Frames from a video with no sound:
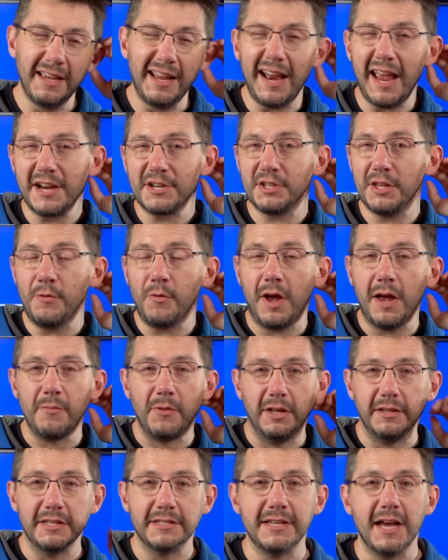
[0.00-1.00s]
And actually, while I'm
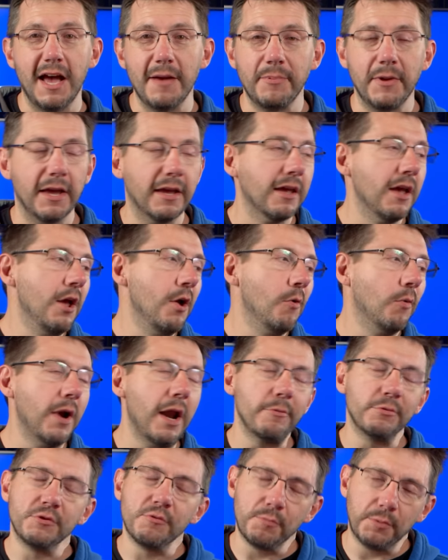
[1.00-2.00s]
on the topic,
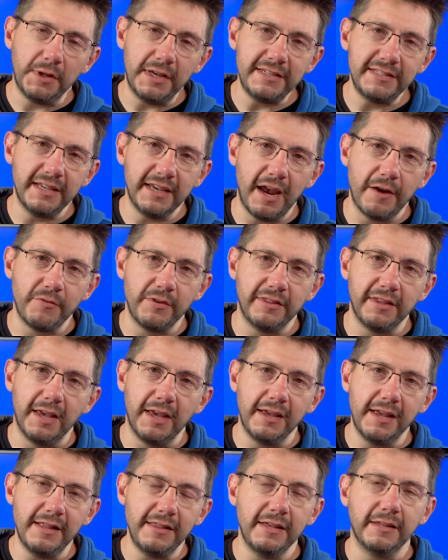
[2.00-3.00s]
when I was replacing
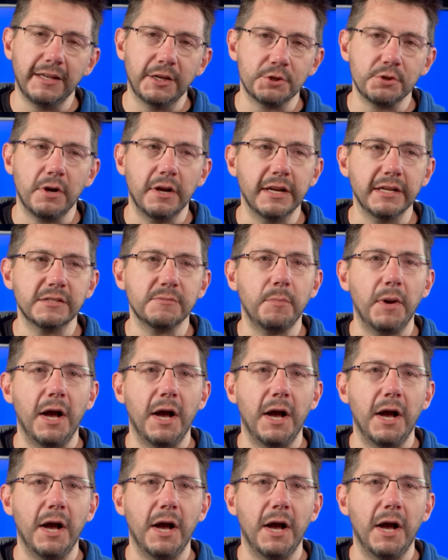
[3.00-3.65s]
everything in the electronics